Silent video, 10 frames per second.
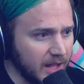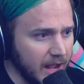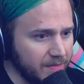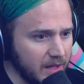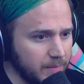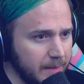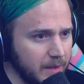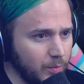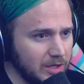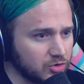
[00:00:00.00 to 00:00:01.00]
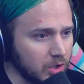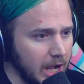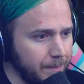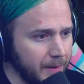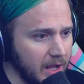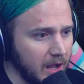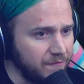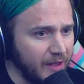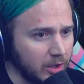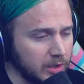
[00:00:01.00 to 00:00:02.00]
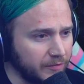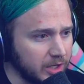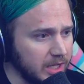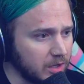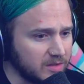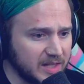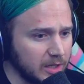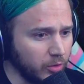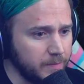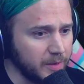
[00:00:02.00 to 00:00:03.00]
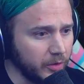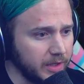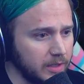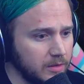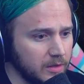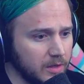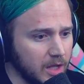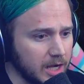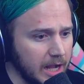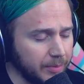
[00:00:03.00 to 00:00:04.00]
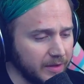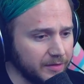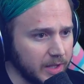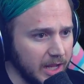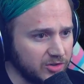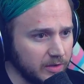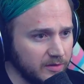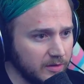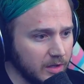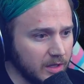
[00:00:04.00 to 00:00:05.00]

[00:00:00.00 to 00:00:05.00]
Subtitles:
and then maybe we drop Falcon over here because they can only build in a couple of locations.